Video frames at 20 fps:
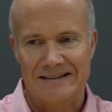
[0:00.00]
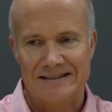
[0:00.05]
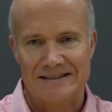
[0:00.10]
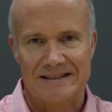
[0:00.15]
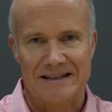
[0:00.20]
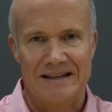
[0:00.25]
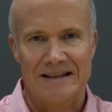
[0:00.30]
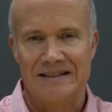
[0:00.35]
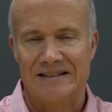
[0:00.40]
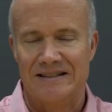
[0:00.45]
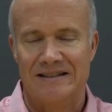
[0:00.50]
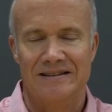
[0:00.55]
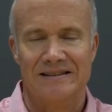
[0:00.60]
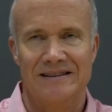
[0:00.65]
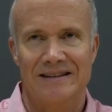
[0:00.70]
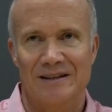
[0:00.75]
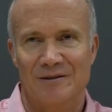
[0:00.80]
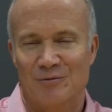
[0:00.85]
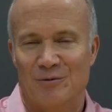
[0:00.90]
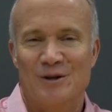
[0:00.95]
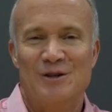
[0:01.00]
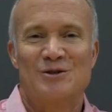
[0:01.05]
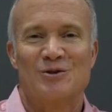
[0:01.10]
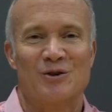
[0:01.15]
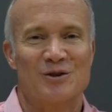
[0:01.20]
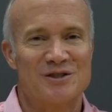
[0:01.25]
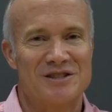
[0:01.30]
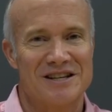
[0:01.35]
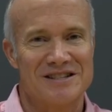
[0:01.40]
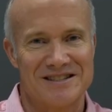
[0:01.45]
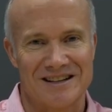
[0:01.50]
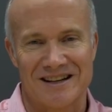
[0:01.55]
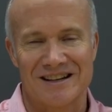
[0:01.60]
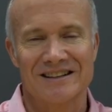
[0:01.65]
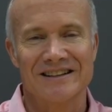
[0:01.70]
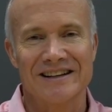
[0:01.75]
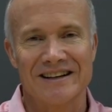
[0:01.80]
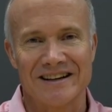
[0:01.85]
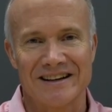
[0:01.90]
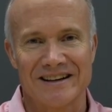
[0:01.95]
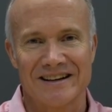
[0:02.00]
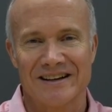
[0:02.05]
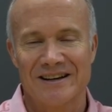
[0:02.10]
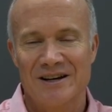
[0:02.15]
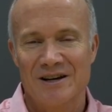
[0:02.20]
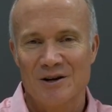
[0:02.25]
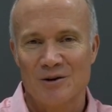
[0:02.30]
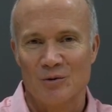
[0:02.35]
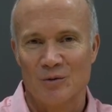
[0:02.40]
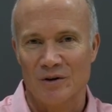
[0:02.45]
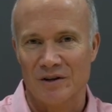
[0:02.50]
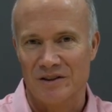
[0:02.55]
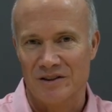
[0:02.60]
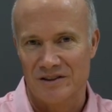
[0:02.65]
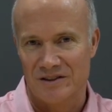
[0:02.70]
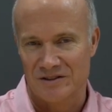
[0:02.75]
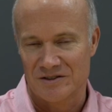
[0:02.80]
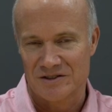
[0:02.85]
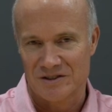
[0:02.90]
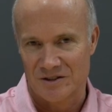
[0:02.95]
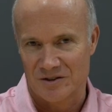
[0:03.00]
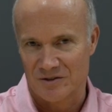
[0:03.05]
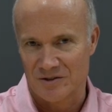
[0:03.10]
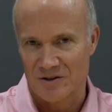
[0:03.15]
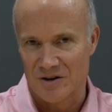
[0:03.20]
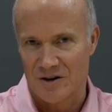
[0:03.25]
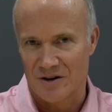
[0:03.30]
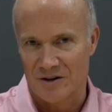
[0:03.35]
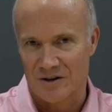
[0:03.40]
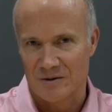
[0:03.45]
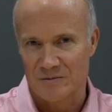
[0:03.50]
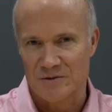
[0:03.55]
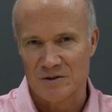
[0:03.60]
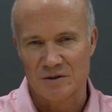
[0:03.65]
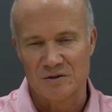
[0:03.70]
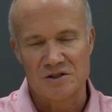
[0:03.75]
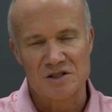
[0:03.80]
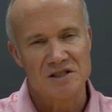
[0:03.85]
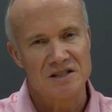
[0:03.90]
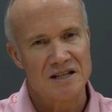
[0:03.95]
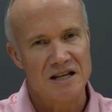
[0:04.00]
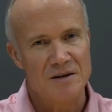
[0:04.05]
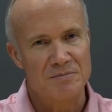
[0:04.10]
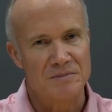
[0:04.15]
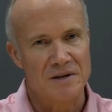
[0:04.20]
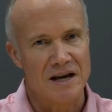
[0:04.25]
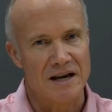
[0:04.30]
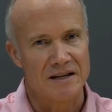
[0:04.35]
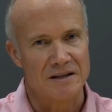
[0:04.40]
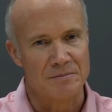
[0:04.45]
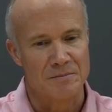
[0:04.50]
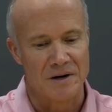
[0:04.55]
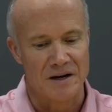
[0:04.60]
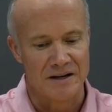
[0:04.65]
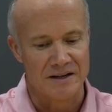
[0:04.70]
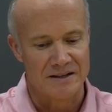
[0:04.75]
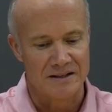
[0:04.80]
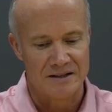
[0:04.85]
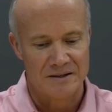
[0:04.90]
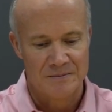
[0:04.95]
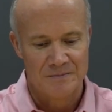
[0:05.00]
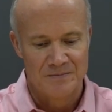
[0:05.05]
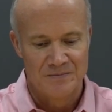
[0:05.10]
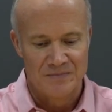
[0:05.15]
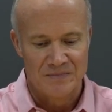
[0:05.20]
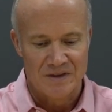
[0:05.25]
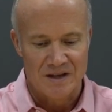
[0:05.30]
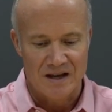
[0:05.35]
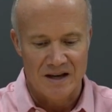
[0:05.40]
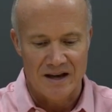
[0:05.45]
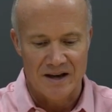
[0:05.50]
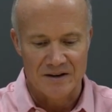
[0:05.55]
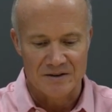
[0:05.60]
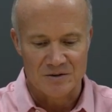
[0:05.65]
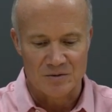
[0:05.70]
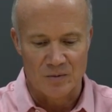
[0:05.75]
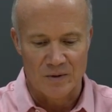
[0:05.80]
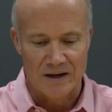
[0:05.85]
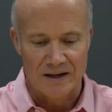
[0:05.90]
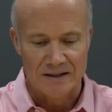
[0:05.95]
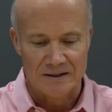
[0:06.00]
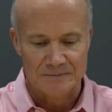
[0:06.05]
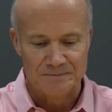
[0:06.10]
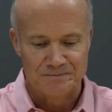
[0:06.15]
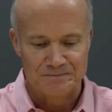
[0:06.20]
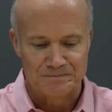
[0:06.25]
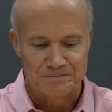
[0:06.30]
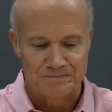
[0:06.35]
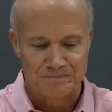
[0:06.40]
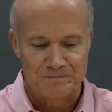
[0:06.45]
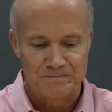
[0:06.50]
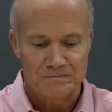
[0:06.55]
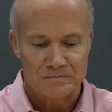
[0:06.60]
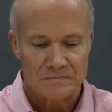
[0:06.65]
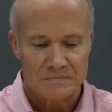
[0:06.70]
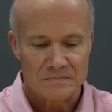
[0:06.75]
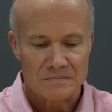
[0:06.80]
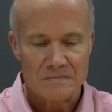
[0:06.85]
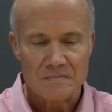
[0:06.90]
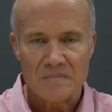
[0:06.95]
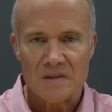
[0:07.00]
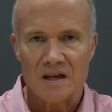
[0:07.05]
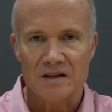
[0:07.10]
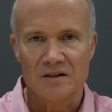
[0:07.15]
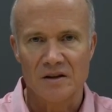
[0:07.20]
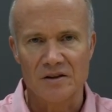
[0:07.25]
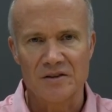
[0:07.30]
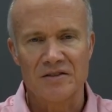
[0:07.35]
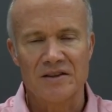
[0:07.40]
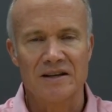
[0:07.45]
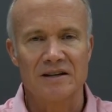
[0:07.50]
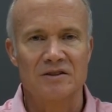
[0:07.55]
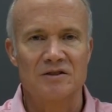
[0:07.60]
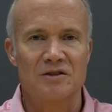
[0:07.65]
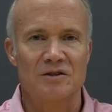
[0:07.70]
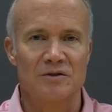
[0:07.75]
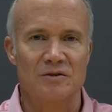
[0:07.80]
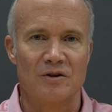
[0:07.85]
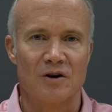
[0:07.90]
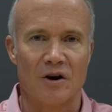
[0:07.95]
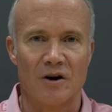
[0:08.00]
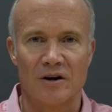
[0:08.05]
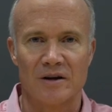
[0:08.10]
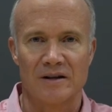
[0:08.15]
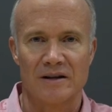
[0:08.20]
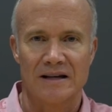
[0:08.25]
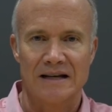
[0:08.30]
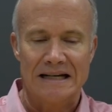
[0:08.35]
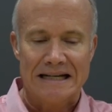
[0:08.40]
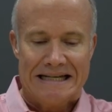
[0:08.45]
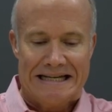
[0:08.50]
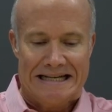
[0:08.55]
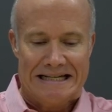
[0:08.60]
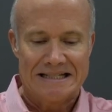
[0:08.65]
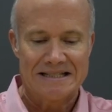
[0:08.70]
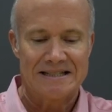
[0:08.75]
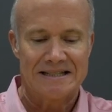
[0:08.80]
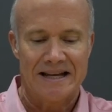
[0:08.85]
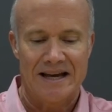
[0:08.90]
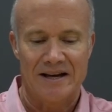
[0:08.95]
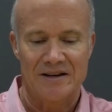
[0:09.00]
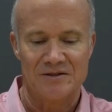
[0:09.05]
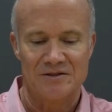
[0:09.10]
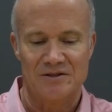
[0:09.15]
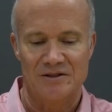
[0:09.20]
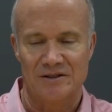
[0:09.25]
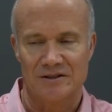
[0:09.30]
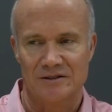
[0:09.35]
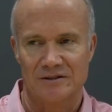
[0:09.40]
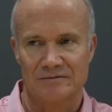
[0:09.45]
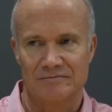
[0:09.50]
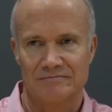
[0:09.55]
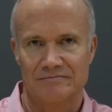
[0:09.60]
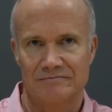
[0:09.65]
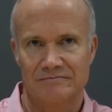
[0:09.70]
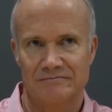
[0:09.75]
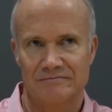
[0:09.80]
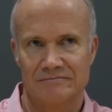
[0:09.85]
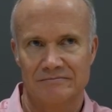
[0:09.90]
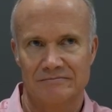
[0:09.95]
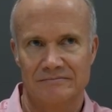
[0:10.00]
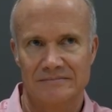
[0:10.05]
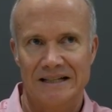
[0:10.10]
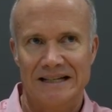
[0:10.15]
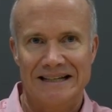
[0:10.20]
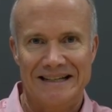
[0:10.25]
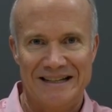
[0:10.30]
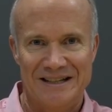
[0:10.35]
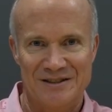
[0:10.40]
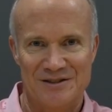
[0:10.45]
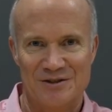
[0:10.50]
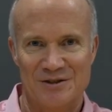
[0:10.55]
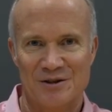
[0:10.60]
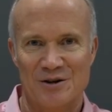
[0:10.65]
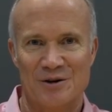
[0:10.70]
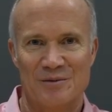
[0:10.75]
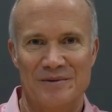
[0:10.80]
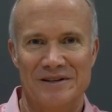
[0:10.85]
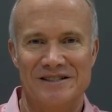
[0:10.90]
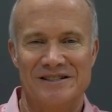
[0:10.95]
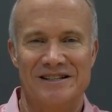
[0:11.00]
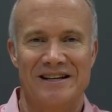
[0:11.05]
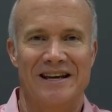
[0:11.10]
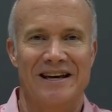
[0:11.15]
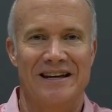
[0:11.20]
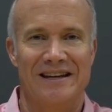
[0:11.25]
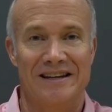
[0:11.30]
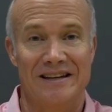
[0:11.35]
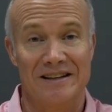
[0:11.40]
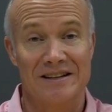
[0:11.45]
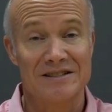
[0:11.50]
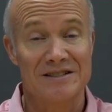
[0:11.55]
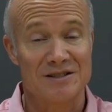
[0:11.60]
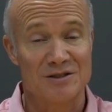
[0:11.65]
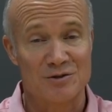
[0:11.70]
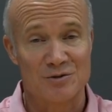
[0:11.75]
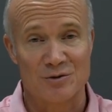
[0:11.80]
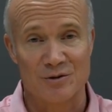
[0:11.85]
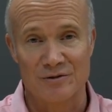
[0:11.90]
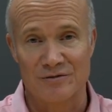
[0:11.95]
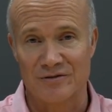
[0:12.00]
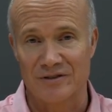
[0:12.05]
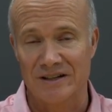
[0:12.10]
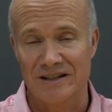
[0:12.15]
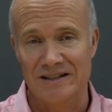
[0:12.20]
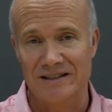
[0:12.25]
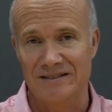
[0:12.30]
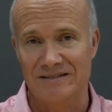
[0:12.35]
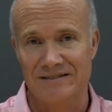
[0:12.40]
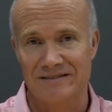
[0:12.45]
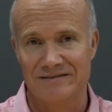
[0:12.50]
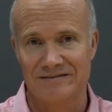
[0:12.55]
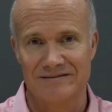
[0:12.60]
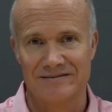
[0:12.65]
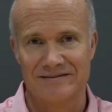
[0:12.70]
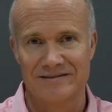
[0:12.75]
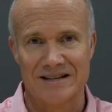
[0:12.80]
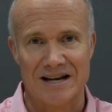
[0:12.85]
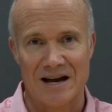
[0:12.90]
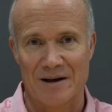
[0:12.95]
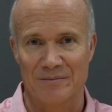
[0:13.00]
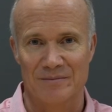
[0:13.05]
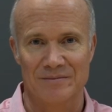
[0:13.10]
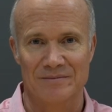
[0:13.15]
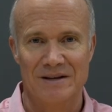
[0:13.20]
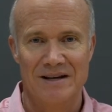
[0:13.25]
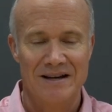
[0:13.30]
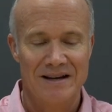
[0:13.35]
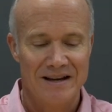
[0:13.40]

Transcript: the resource doesn't click with their son or daughter. So just keep that in mind as well. Another thing to guard against as you're getting into home educating, and this is true for any time